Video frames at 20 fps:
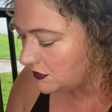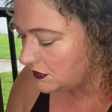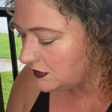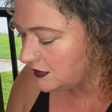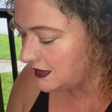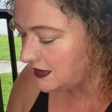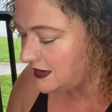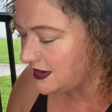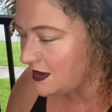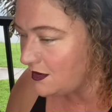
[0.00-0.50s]

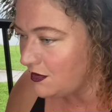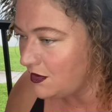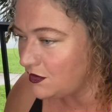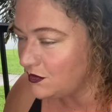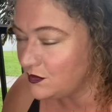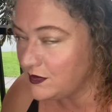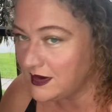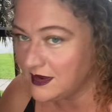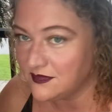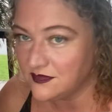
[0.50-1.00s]
And now I'll
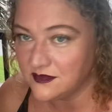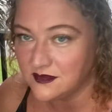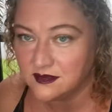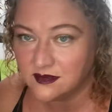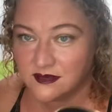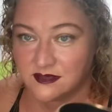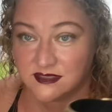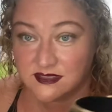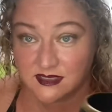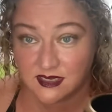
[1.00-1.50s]
ring the
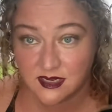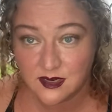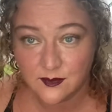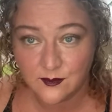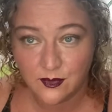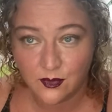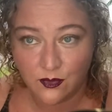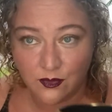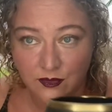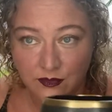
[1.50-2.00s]
singing
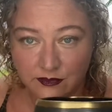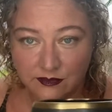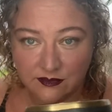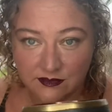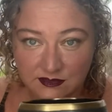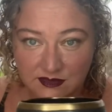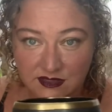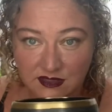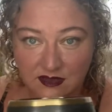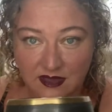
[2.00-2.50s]
bowl
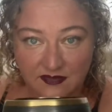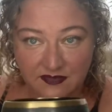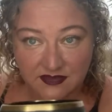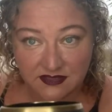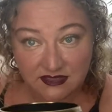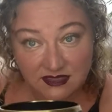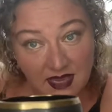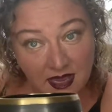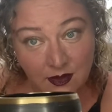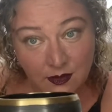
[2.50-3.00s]
to let the
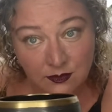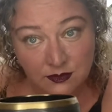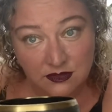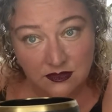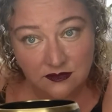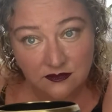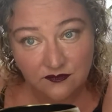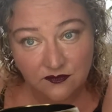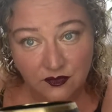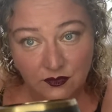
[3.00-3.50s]
sound
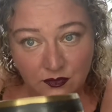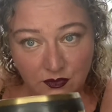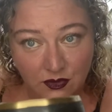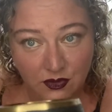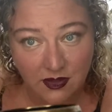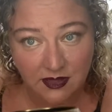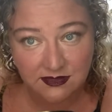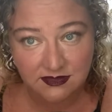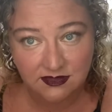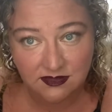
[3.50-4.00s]
further
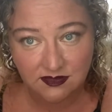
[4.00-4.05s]
cleanse the